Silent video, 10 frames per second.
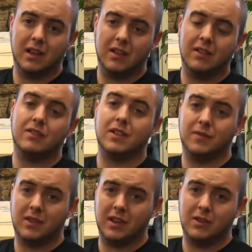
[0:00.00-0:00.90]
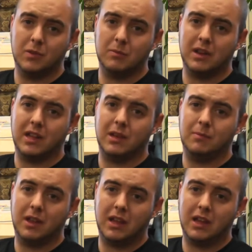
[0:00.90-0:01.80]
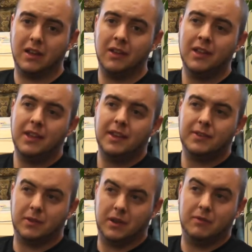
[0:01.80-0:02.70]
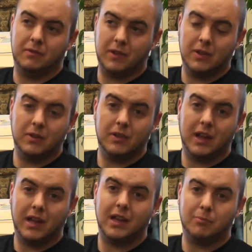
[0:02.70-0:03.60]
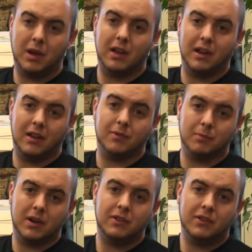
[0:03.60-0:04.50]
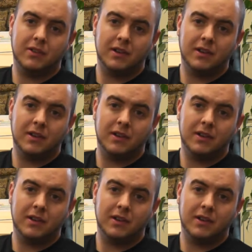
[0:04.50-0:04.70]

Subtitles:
And the stuff that they told me to keep taking. So I didn't feel the headache pain as much.